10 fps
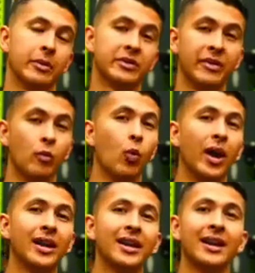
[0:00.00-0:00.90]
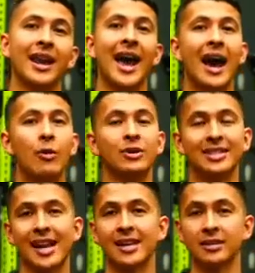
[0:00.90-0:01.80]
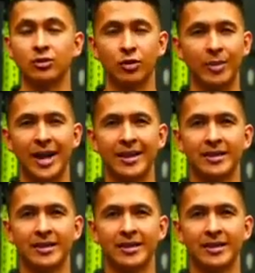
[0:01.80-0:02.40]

Now, as for when and how exactly to apply